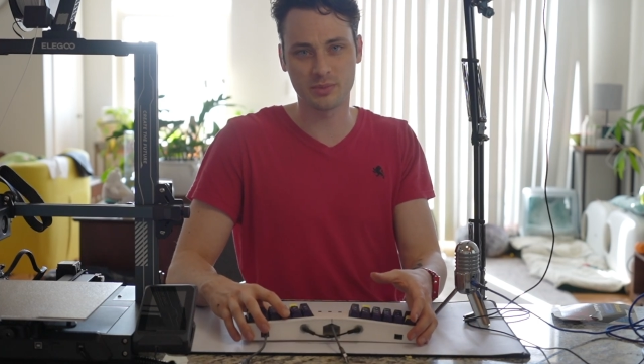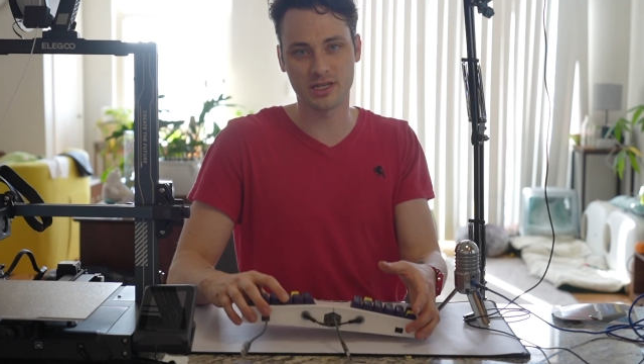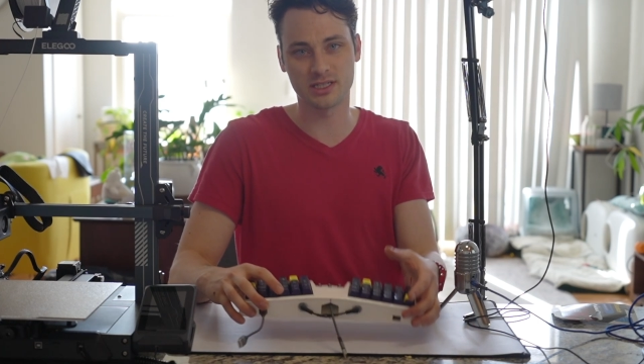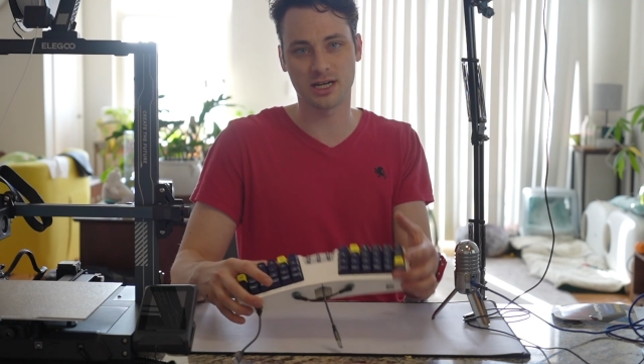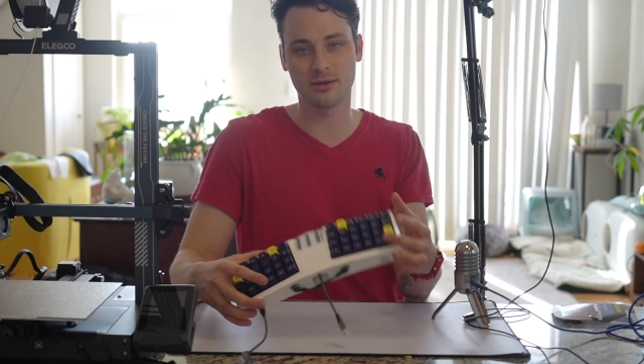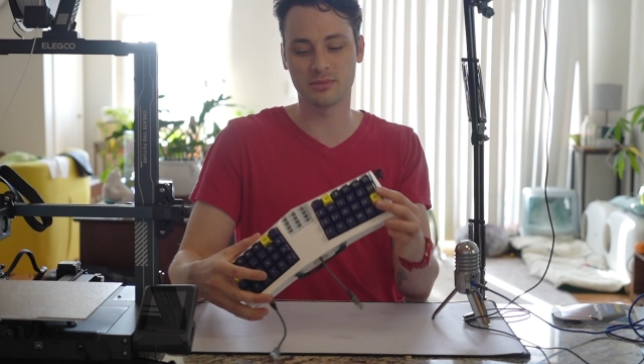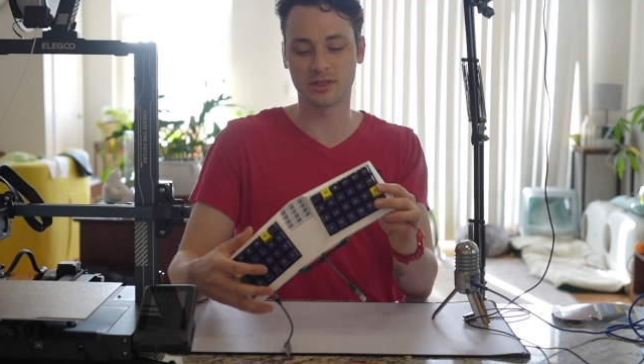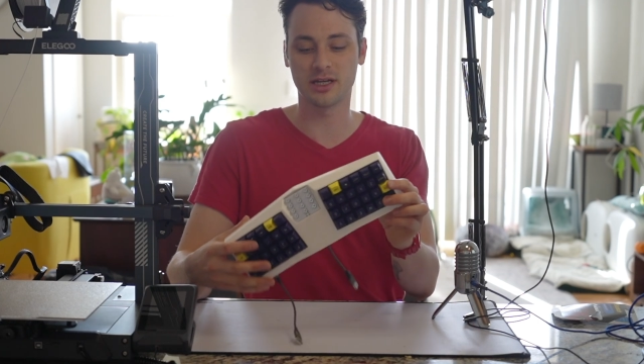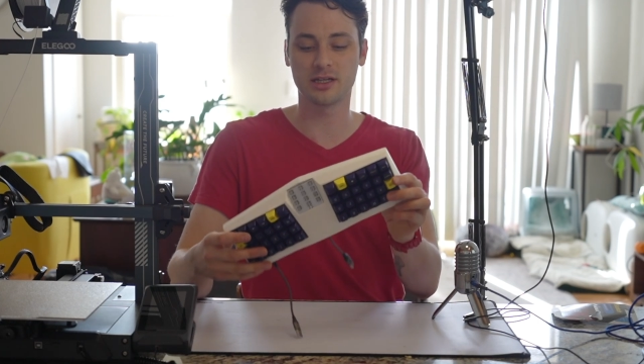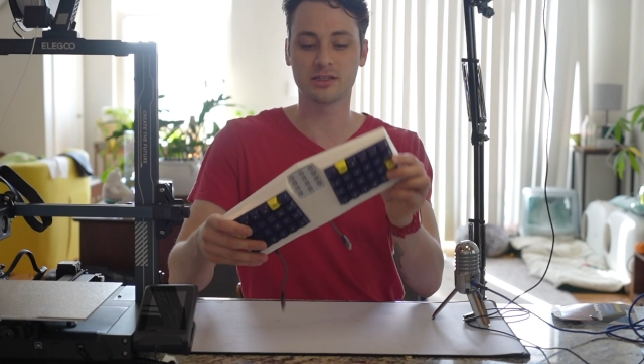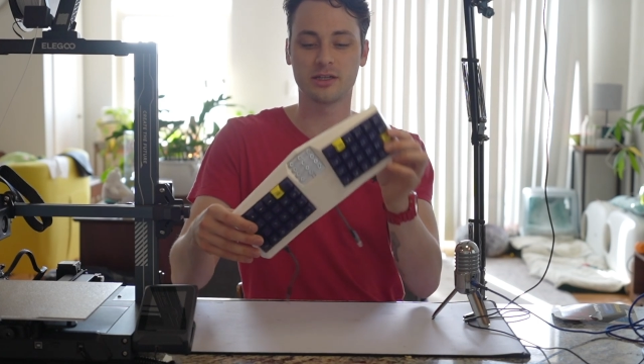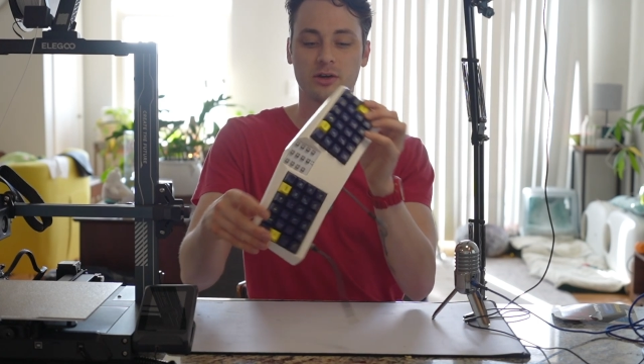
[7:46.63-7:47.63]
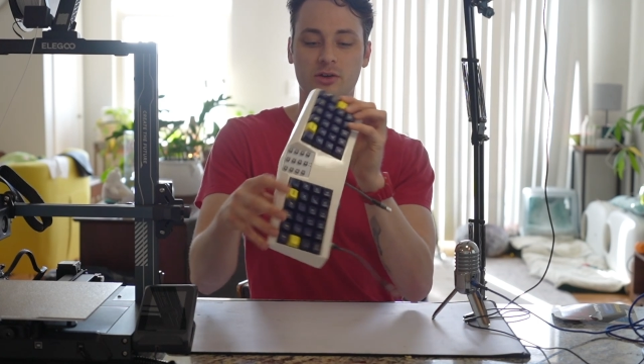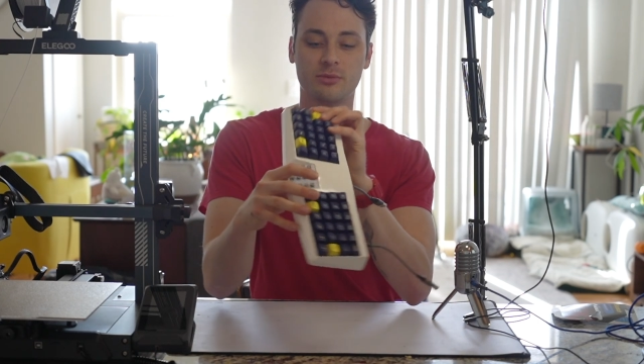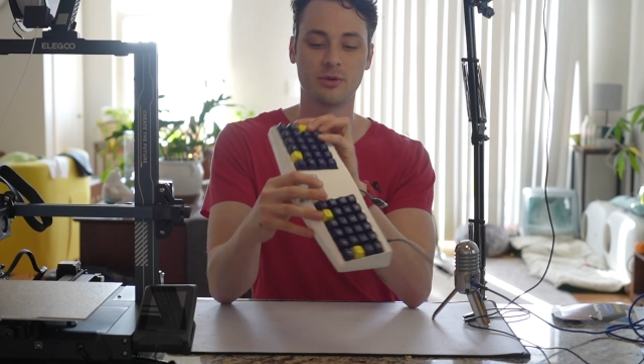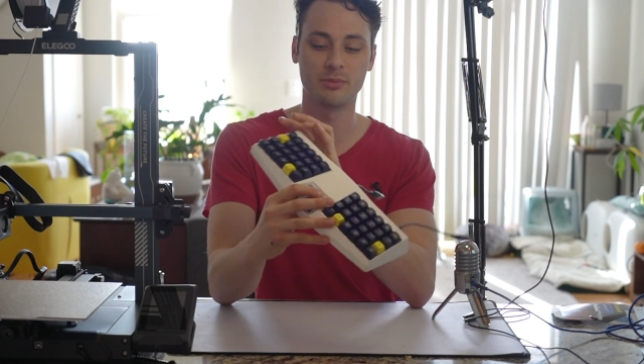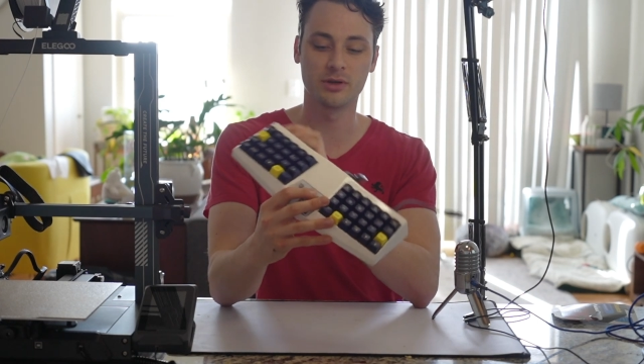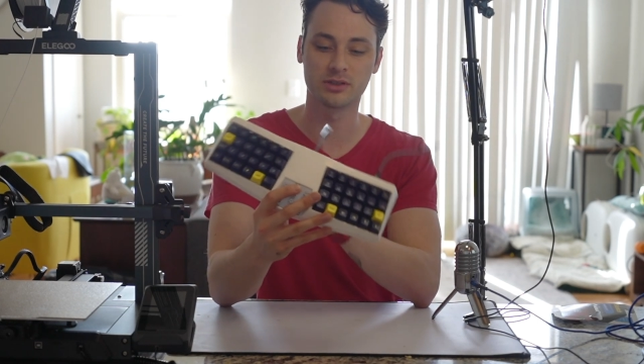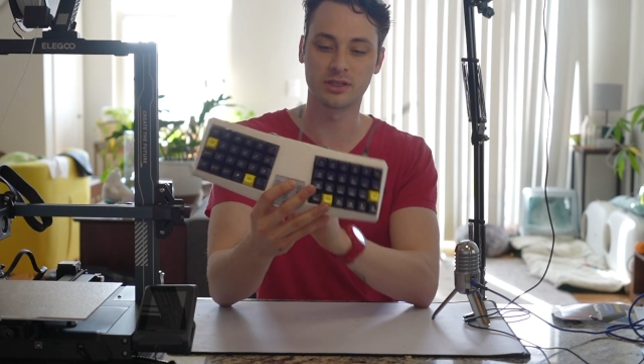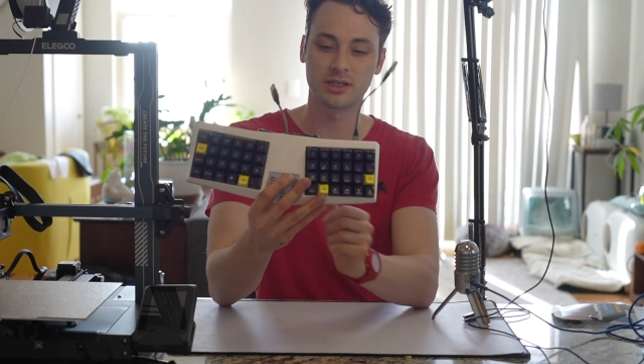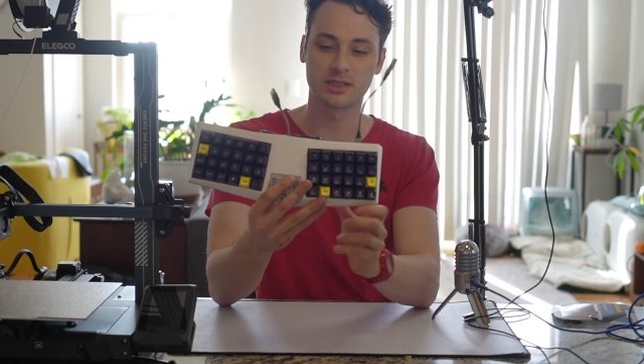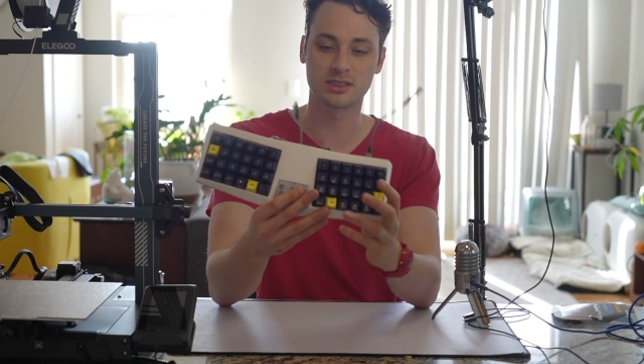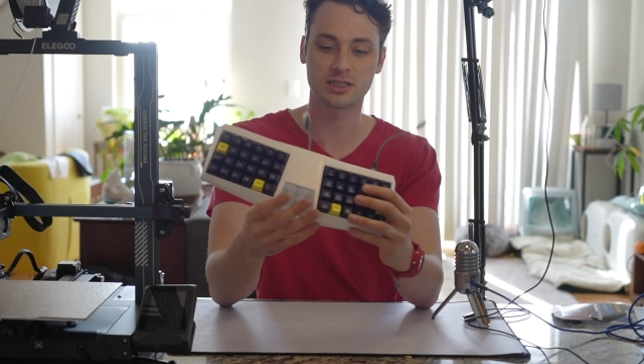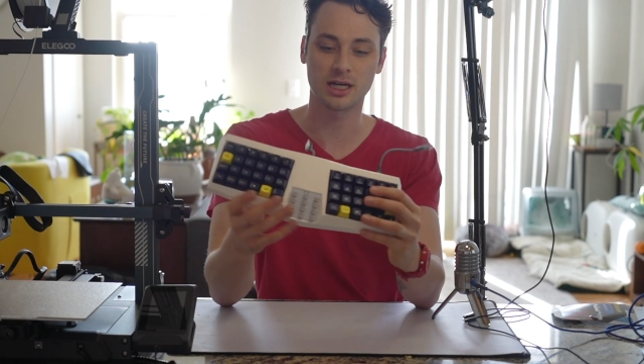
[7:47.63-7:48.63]
because I'm likely going to be building
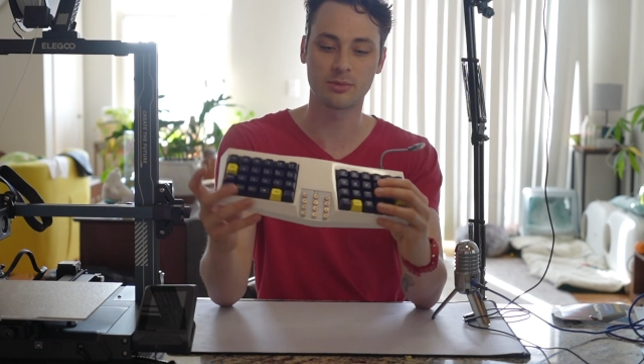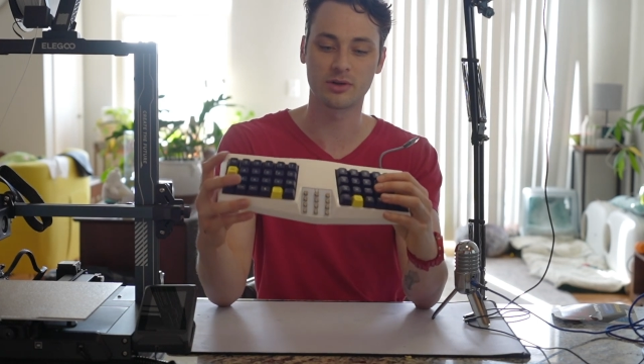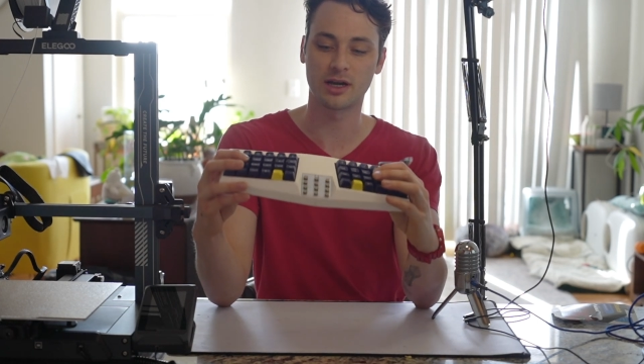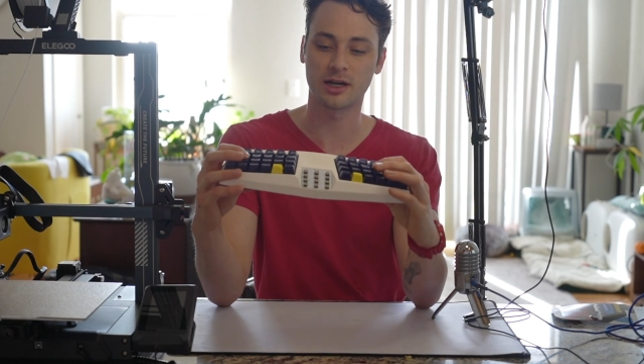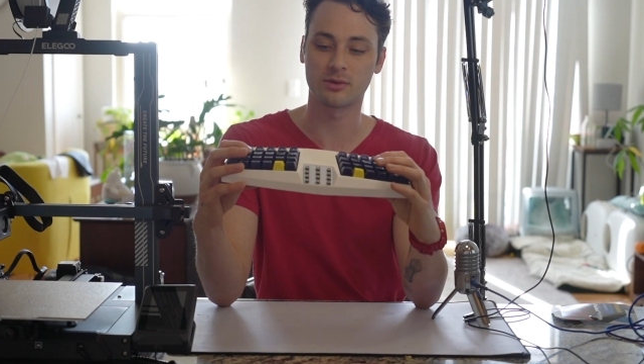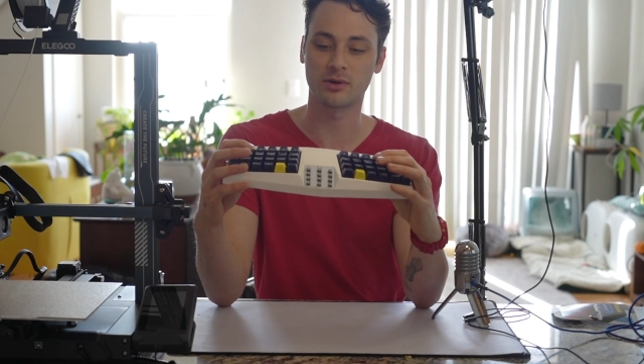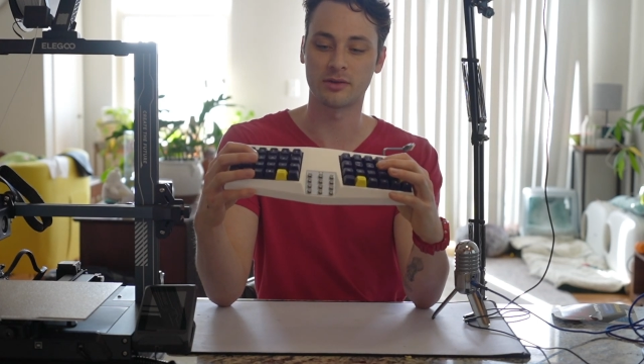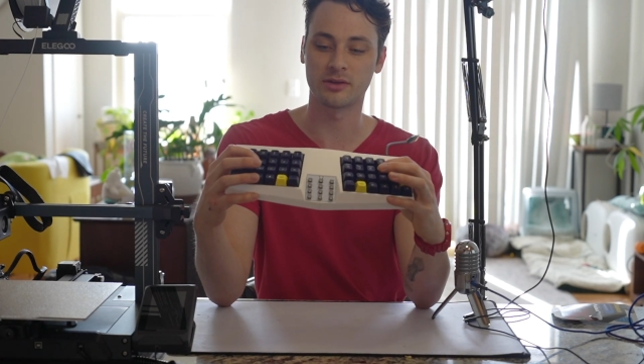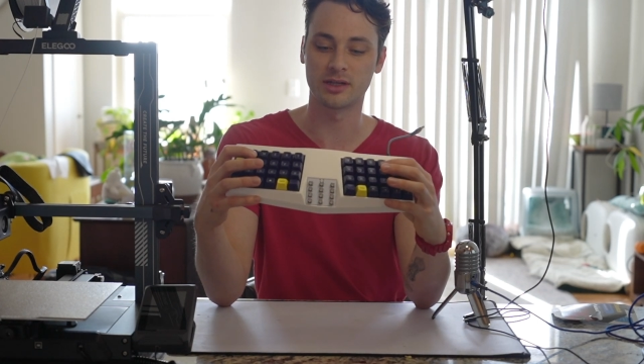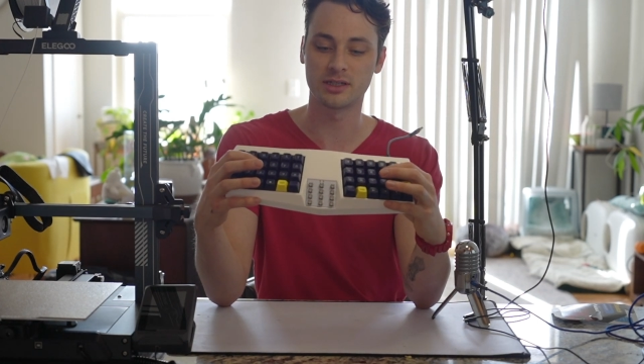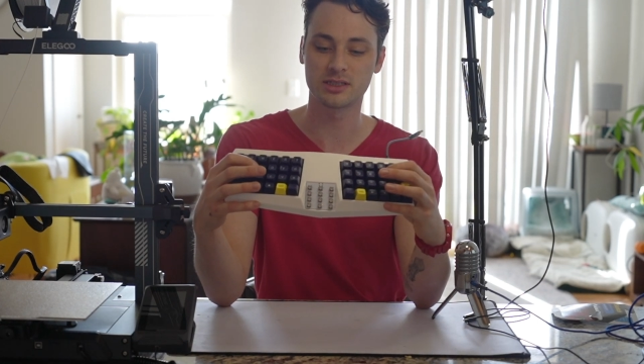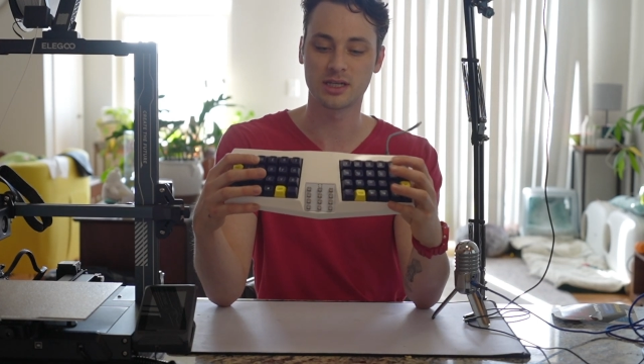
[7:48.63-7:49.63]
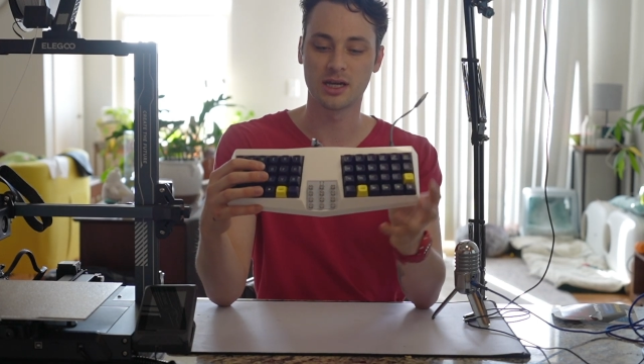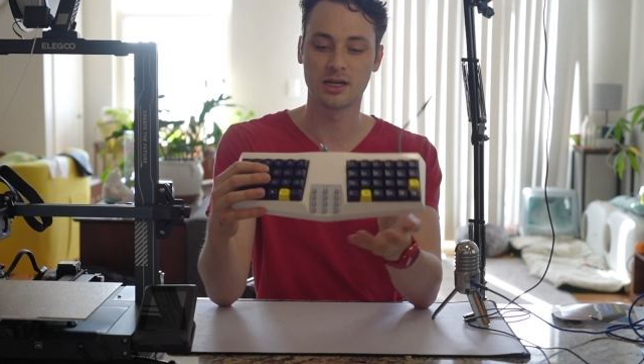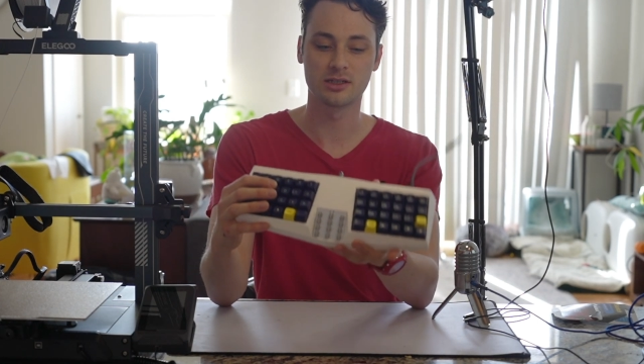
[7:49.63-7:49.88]
a cyber deck around this.